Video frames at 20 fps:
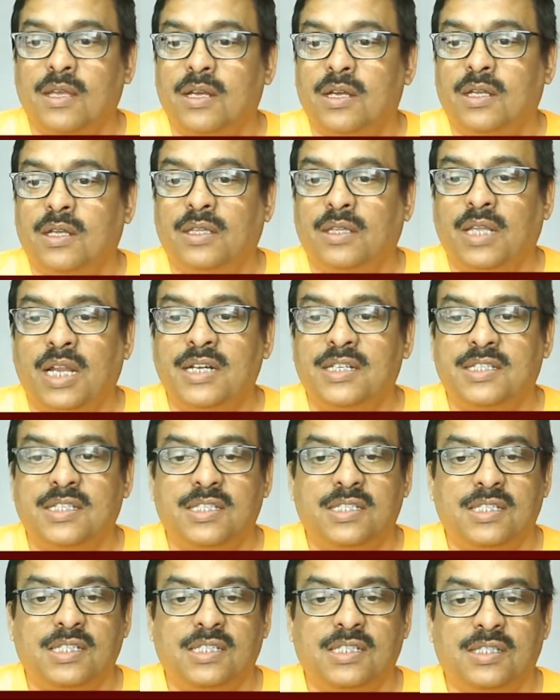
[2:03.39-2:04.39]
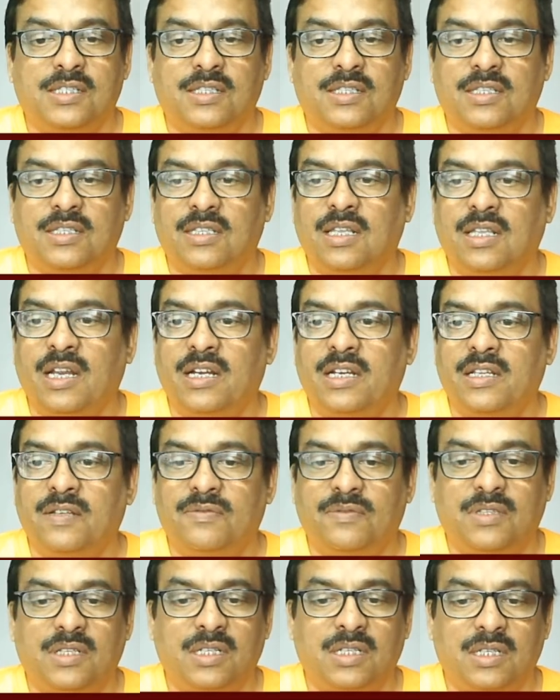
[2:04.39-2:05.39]
Knight c6, knight
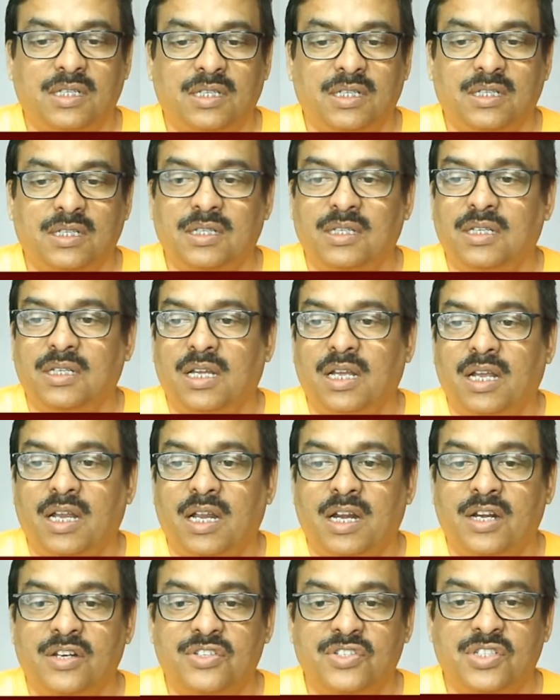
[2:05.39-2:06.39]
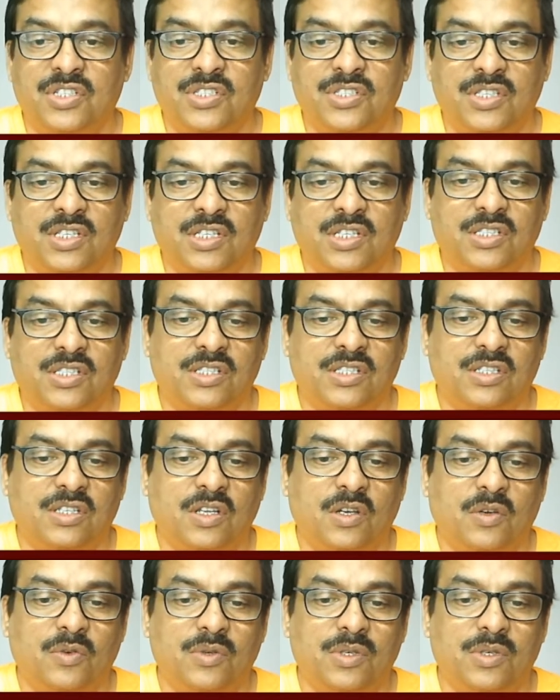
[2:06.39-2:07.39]
f3, and g6.
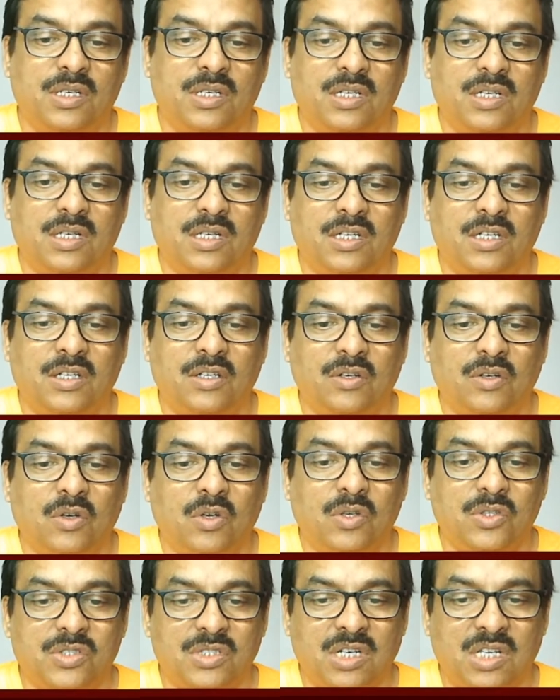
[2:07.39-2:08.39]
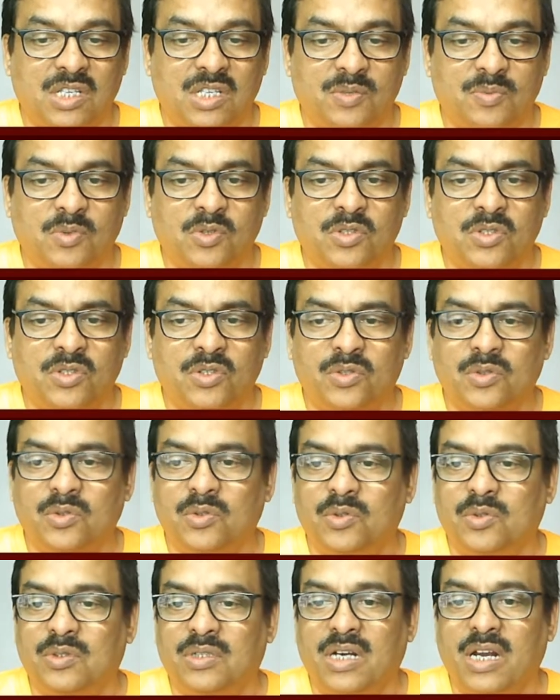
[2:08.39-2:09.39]
Now here it was transposed into
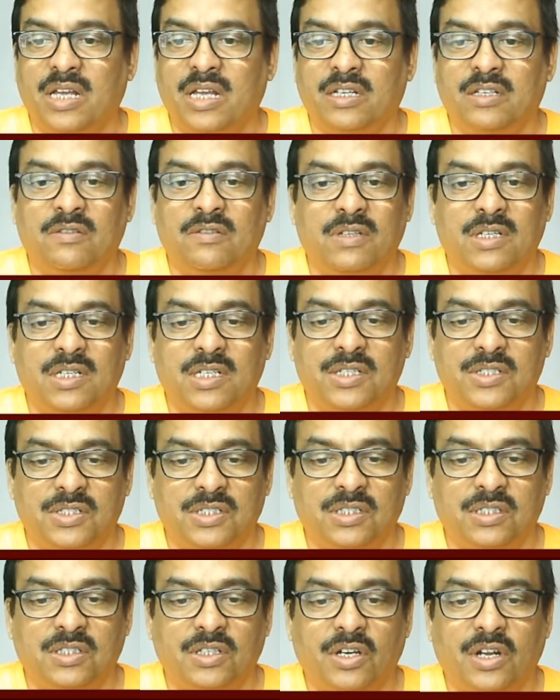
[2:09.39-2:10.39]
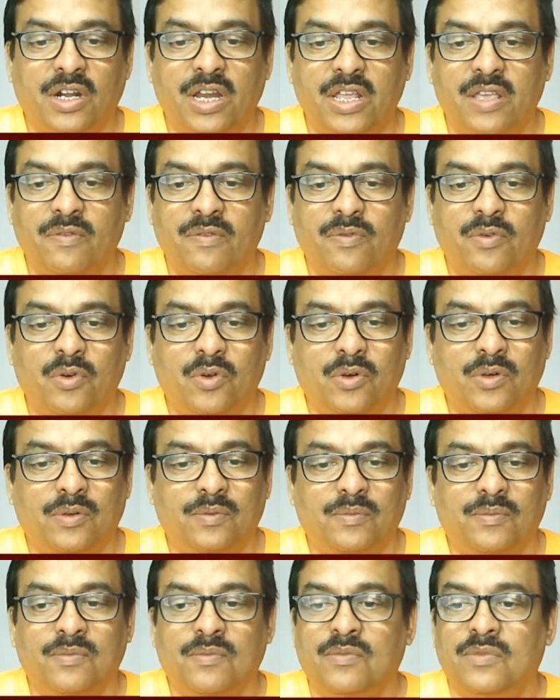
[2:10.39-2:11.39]
dragon variation. d4,
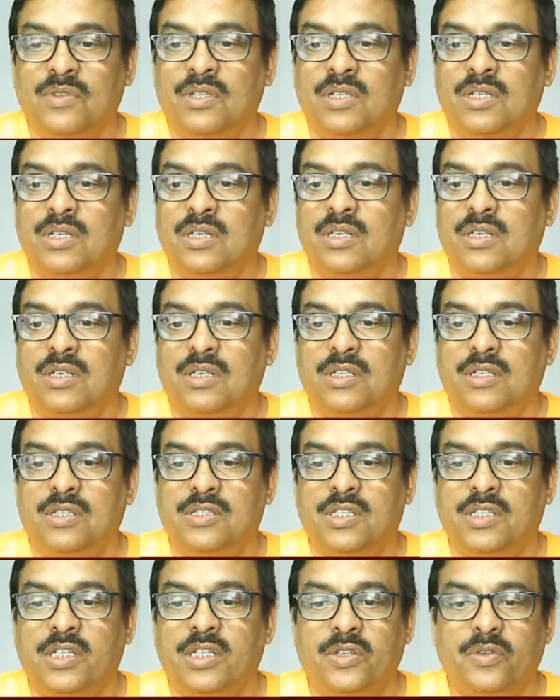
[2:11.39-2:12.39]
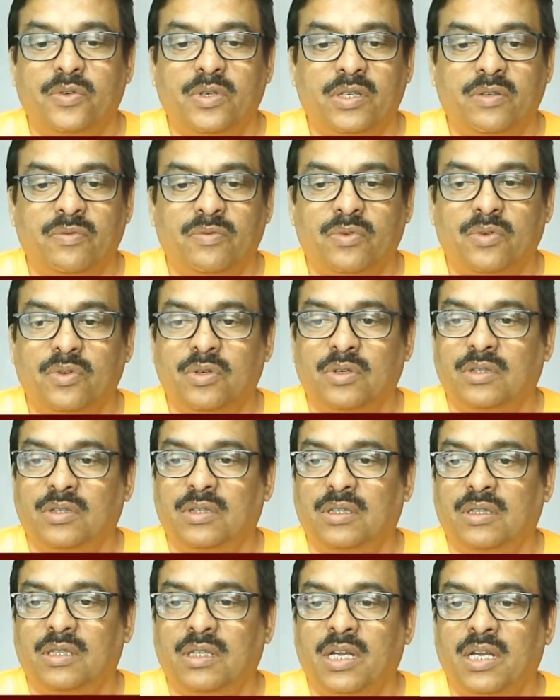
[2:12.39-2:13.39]
c into d4,
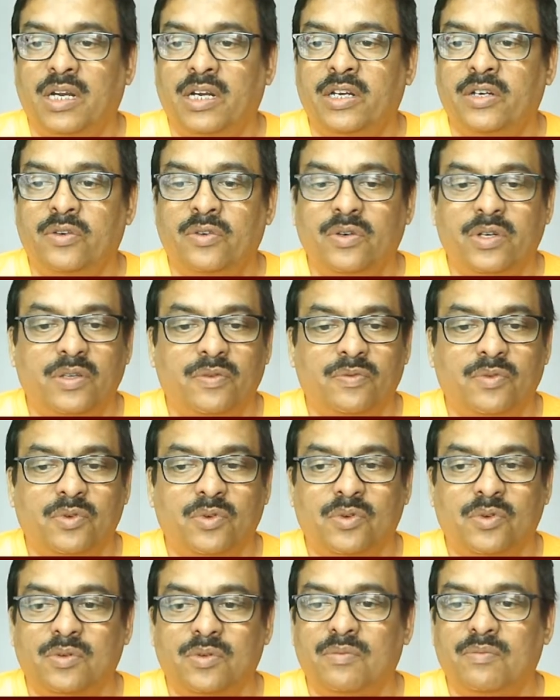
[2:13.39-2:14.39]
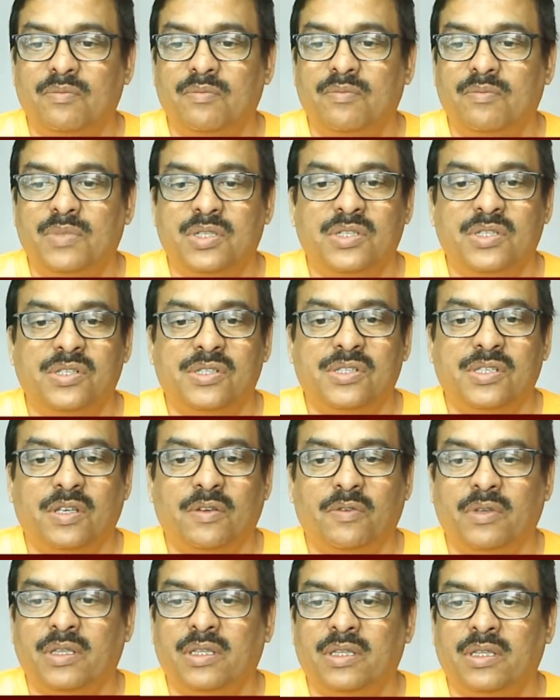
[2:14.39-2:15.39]
knight into d4, bg7,
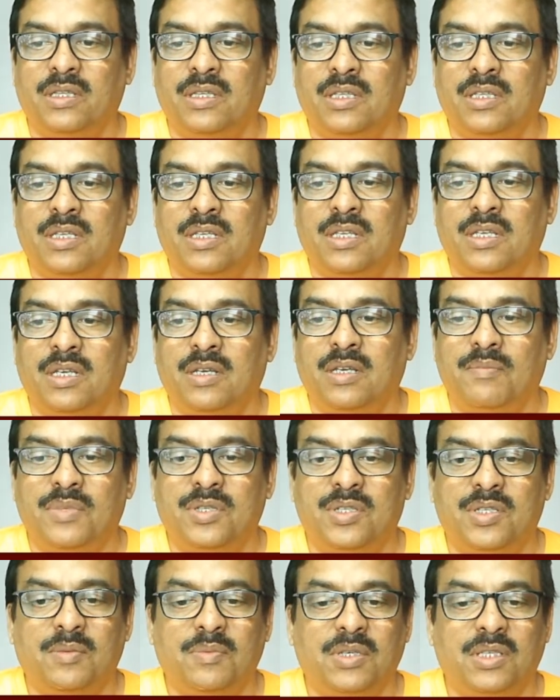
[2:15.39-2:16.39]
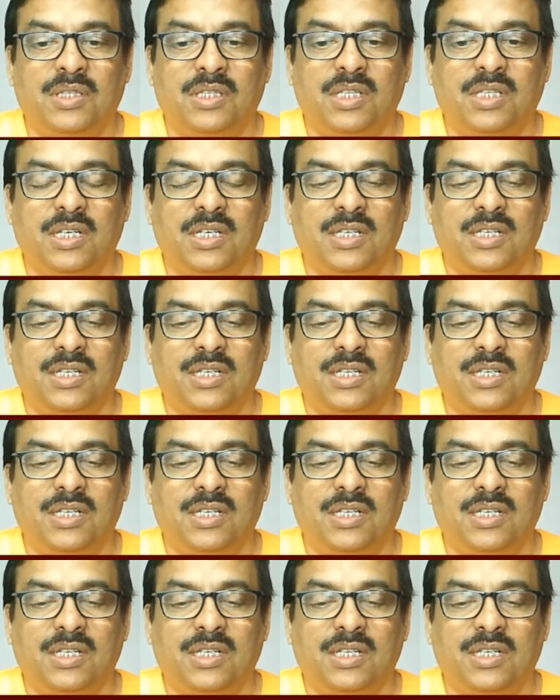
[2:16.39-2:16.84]
bishop e3,